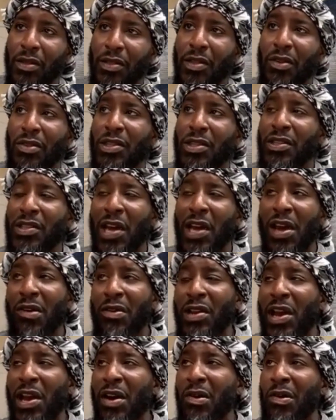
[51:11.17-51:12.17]
So
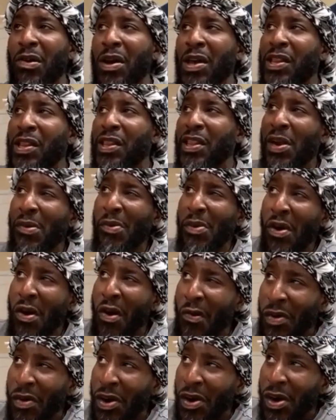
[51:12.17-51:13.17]
now there were
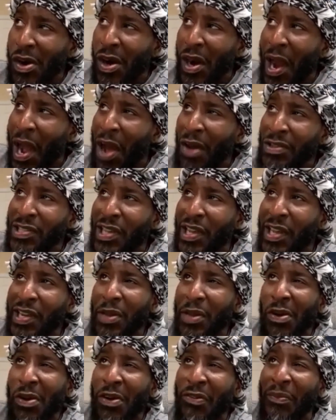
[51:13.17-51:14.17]
over, I'll say
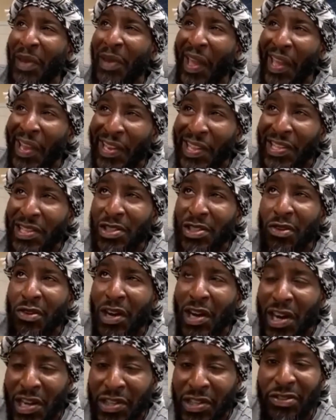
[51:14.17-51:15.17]
anywhere from 80 to
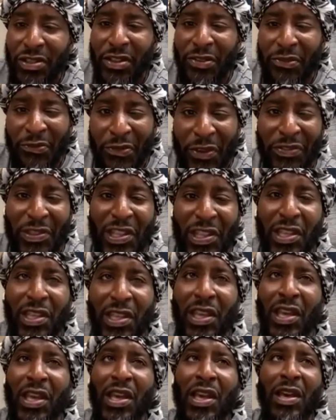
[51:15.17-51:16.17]
150
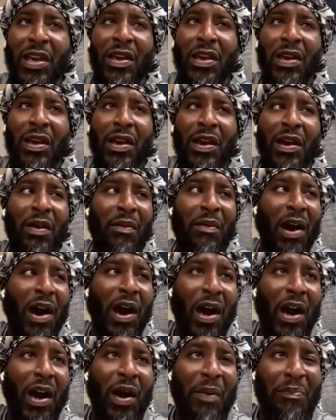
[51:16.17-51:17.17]

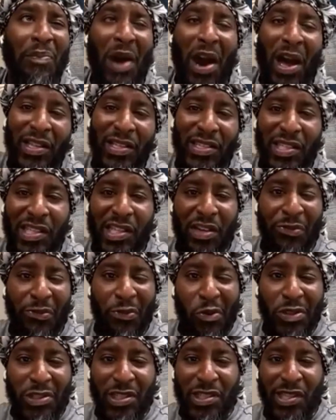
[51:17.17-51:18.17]
policy
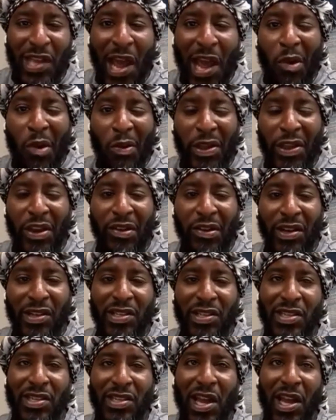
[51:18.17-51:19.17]
enforcers out here at
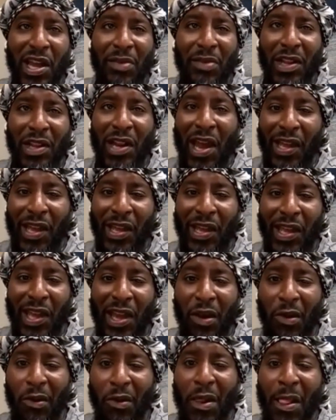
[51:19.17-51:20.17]
this time that I can
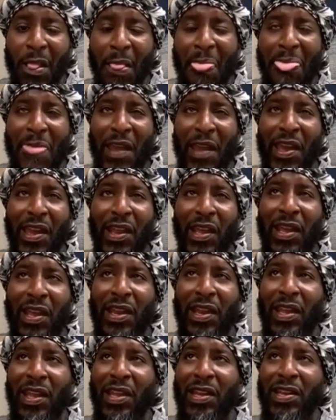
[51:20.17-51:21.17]
count.
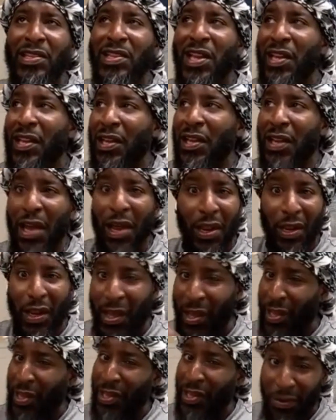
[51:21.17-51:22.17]
And it's like
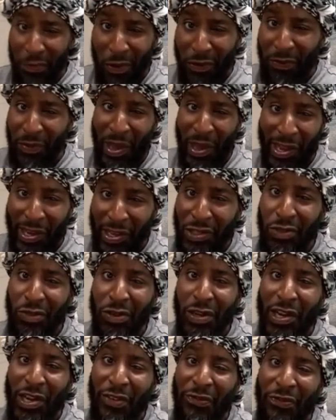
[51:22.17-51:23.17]
anywhere from 80 to
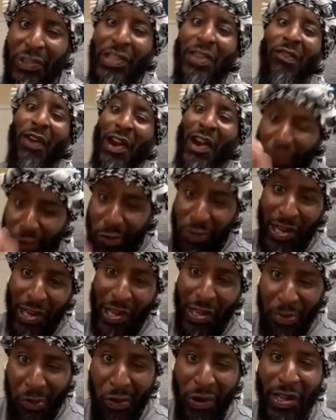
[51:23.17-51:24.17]
150 rifles
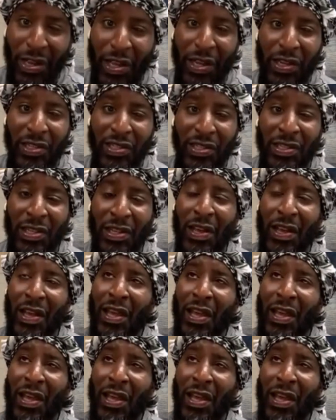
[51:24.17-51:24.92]
like pointing at us.